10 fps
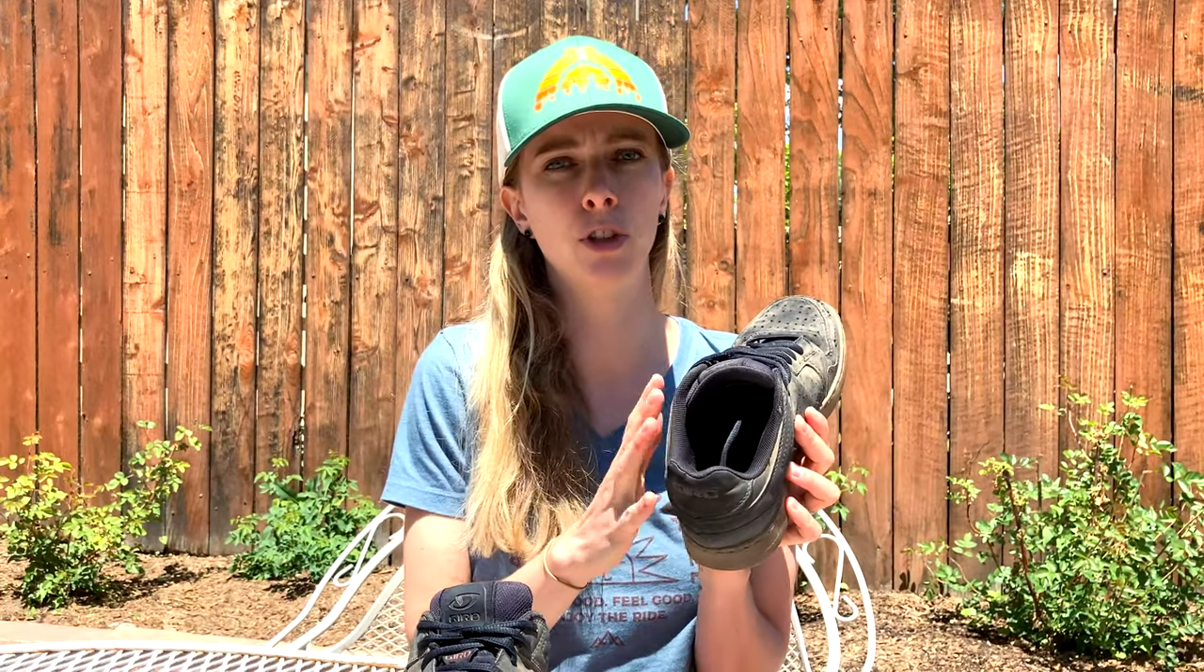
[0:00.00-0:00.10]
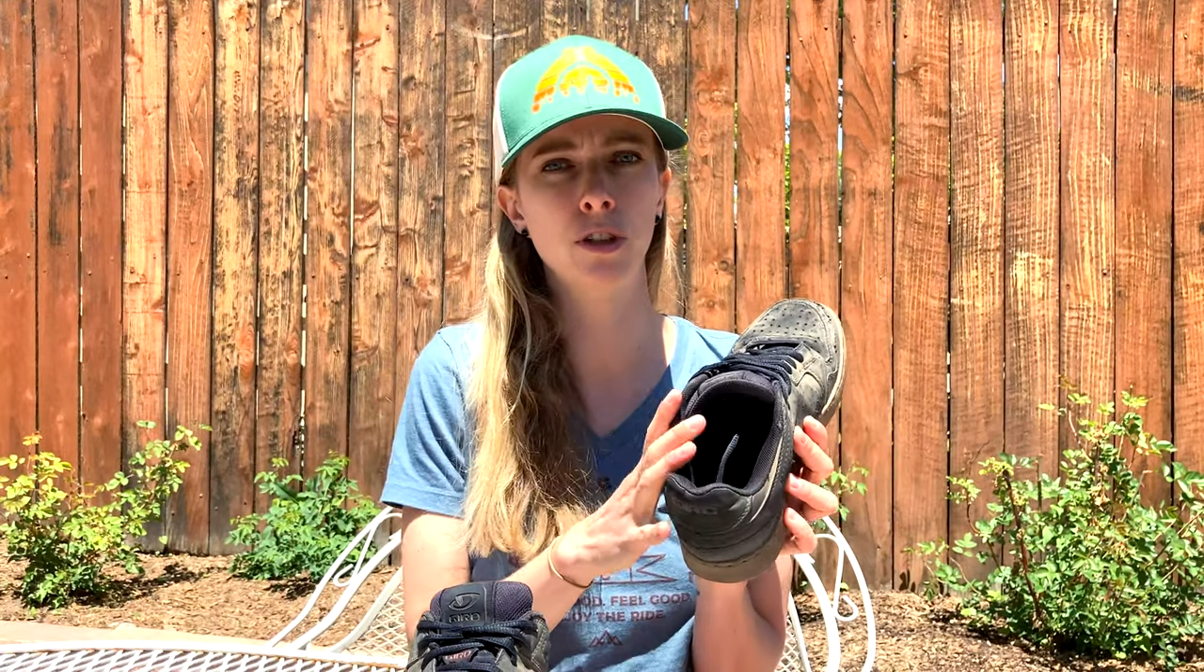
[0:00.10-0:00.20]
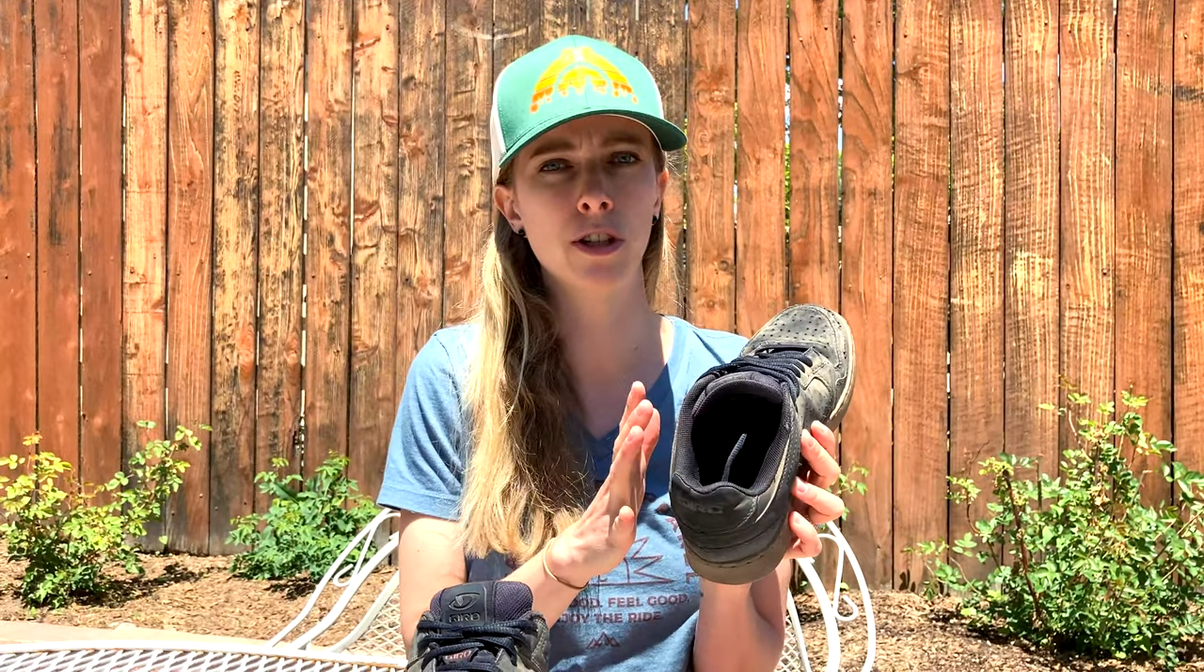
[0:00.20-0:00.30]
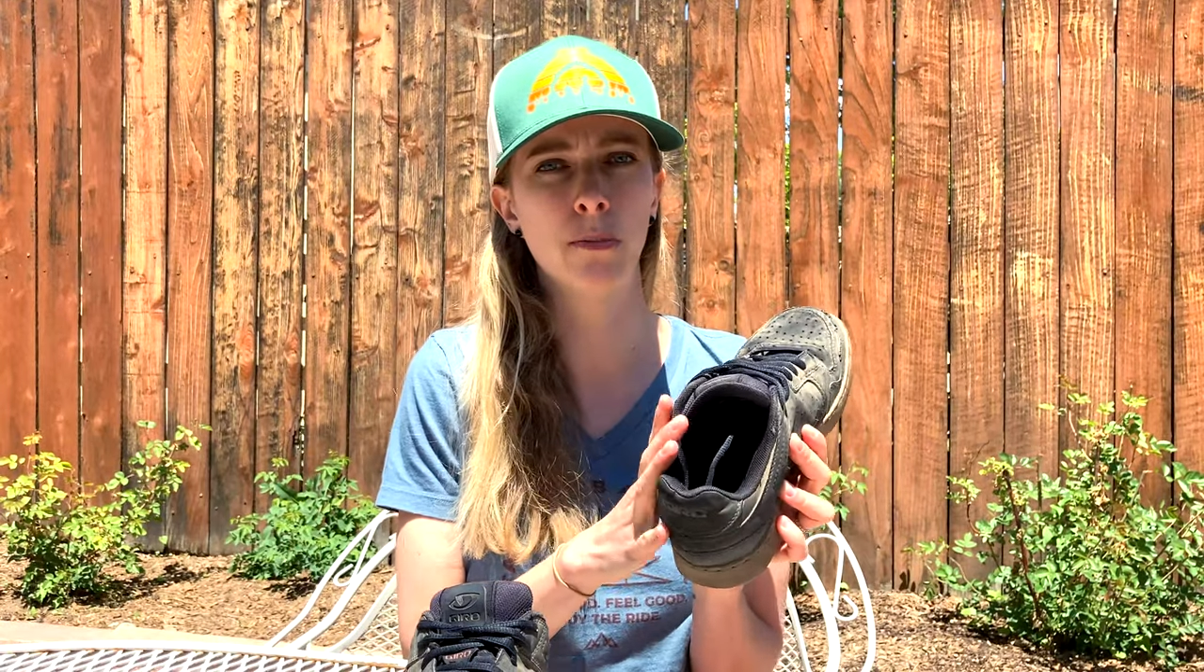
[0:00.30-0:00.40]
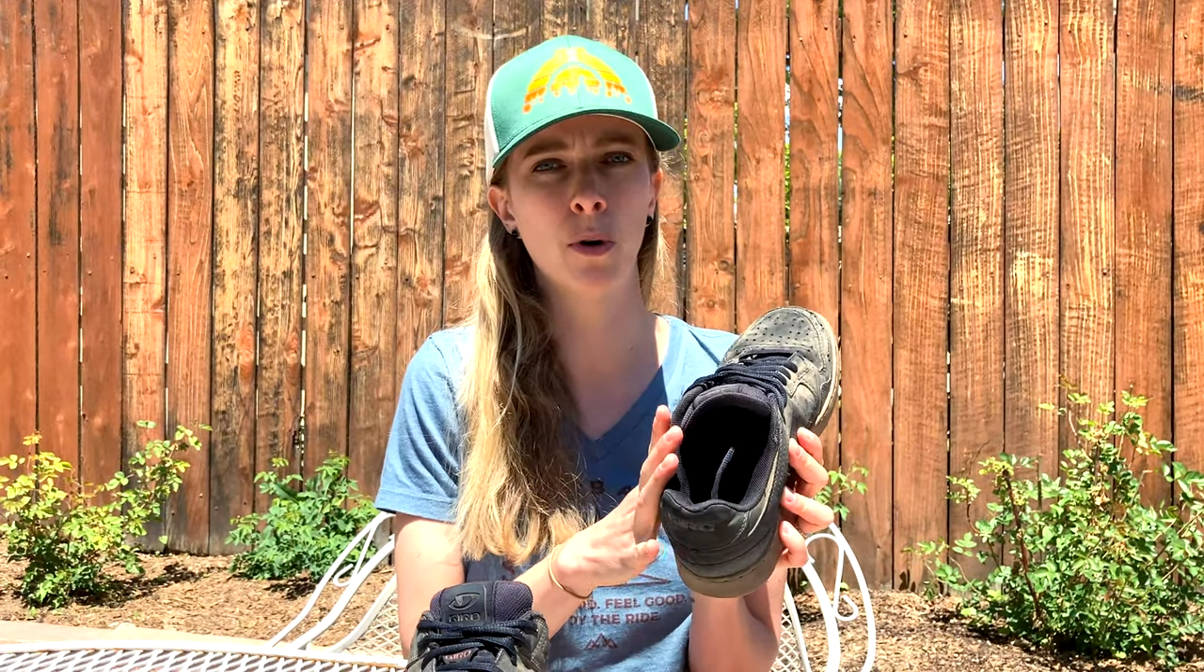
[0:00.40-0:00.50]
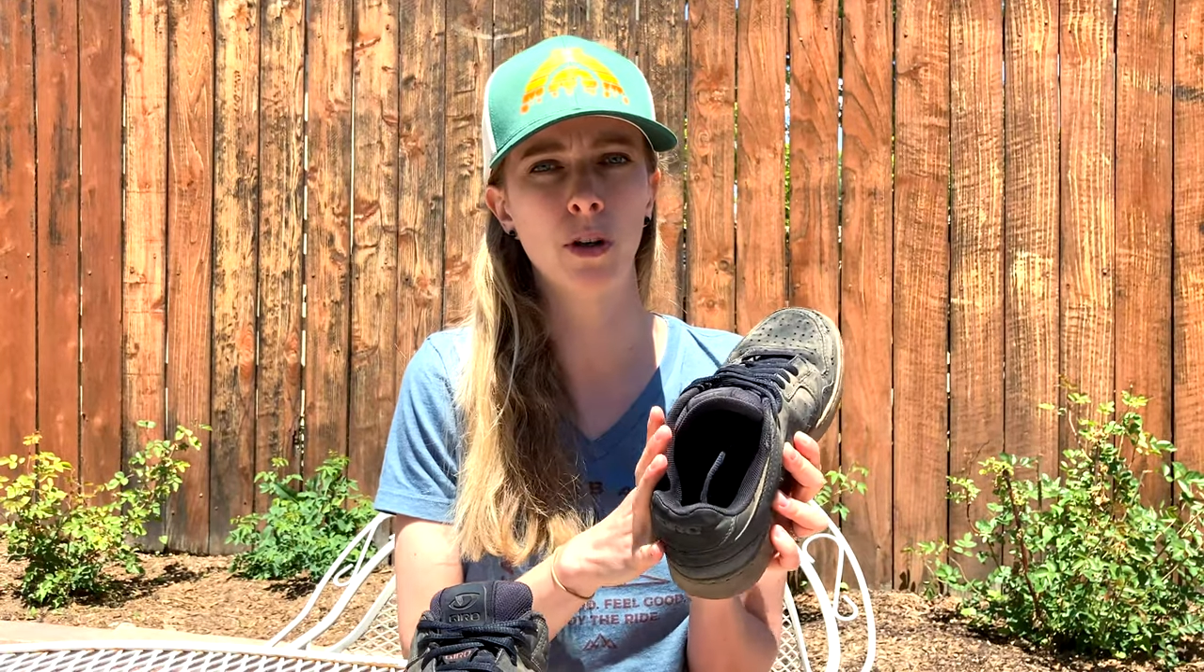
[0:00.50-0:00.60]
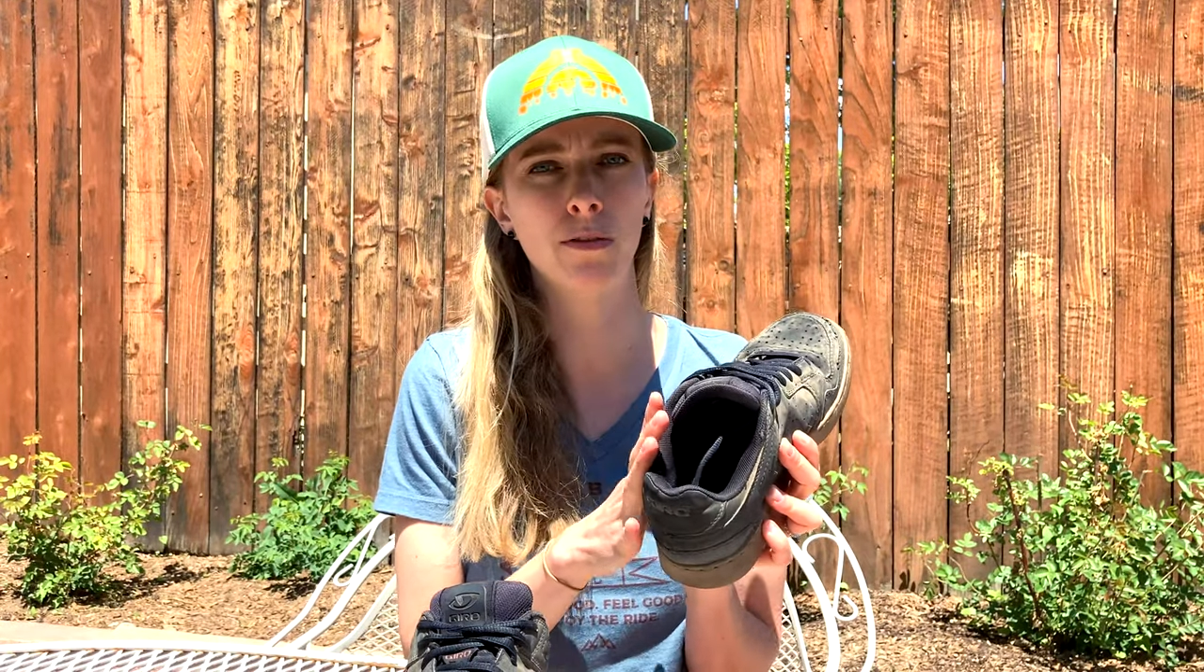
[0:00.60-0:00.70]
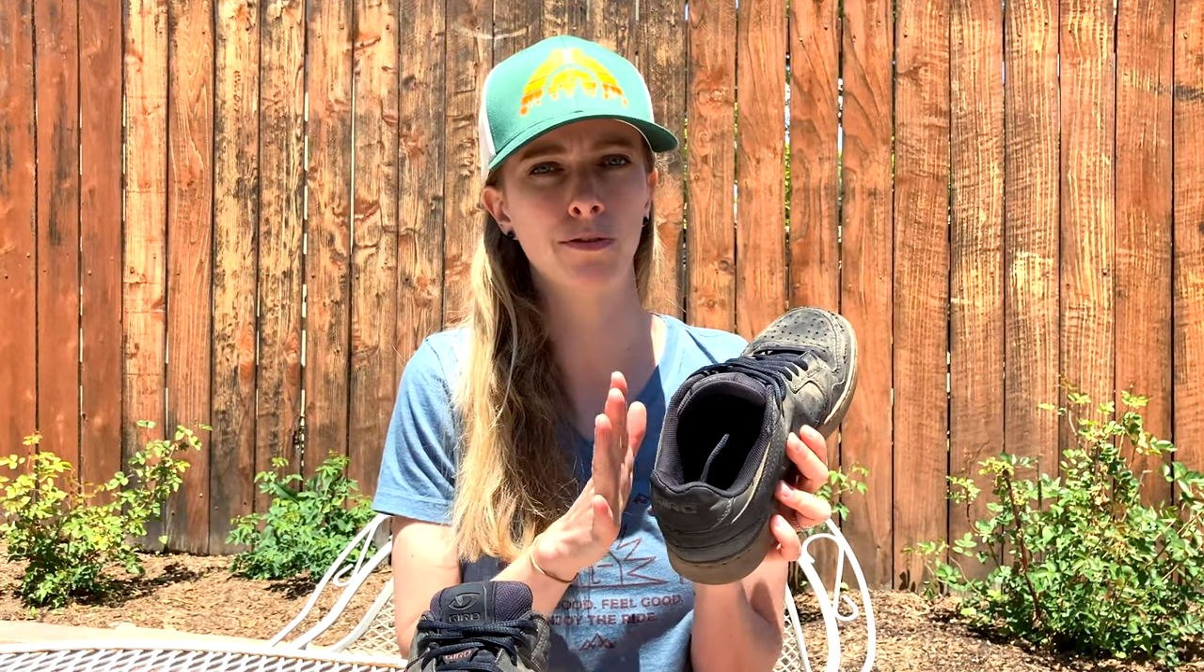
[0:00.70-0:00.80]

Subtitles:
good support